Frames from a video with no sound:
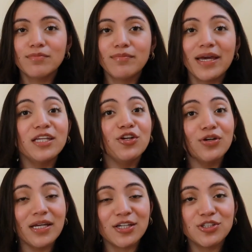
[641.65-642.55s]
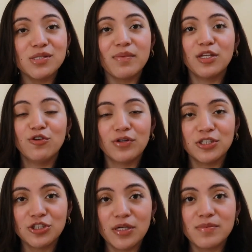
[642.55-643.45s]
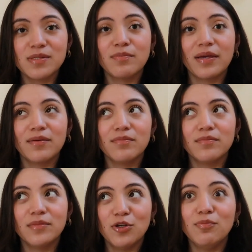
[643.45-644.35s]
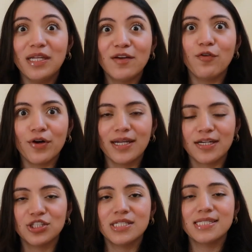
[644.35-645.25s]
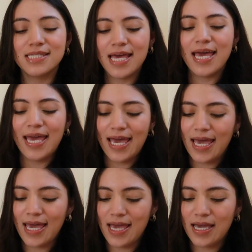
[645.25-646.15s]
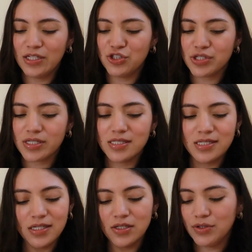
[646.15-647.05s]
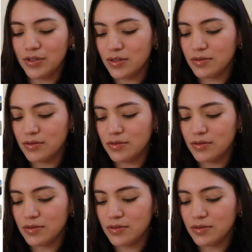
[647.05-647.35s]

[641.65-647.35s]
make new connections, make new friendships, make new meaningful connections, and just continue to